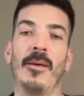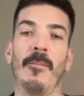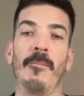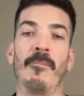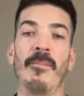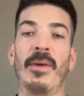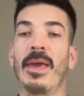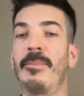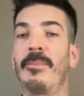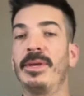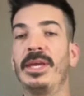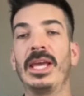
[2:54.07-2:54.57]

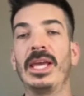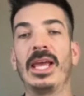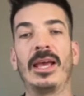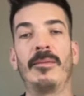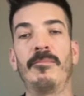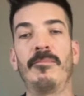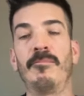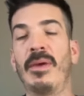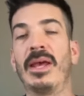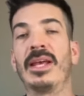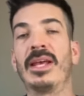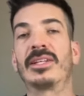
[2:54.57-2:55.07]
maybe
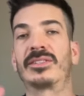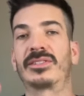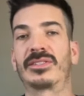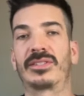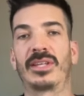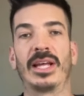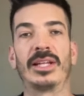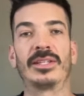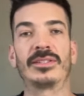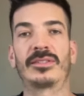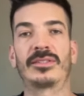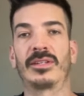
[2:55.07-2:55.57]
it makes
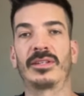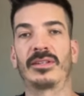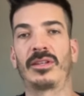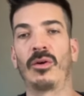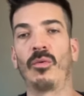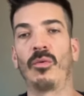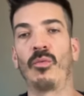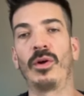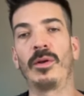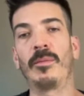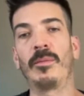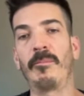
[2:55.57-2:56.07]
sense that
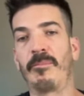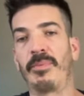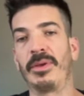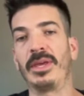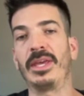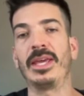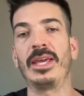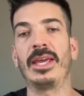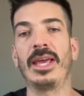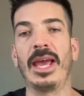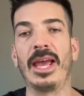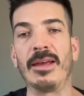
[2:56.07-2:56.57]
there wouldn't
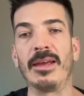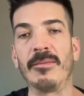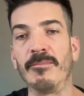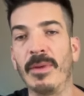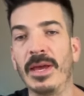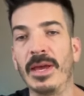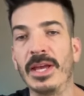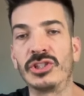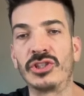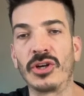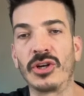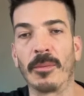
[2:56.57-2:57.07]
be a
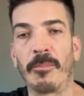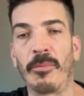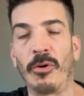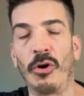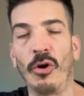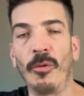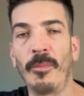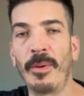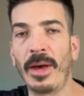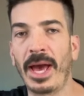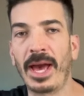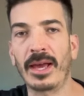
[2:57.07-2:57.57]
major
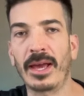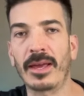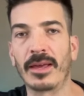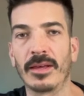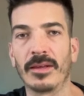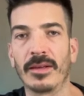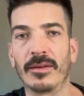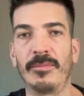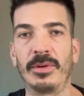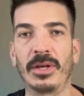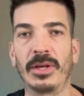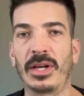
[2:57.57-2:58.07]
pullback
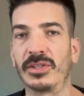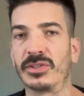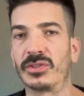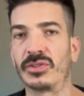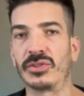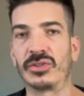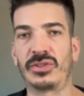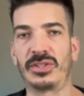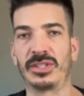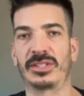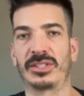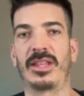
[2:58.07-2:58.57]
because
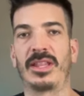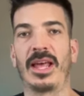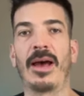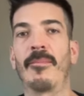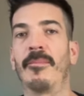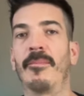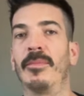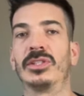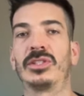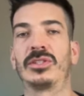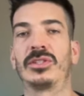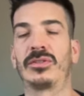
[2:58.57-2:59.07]
there's just
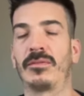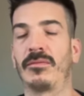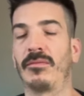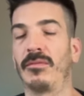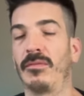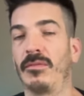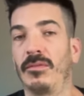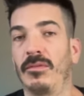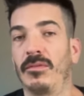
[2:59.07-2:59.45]
that much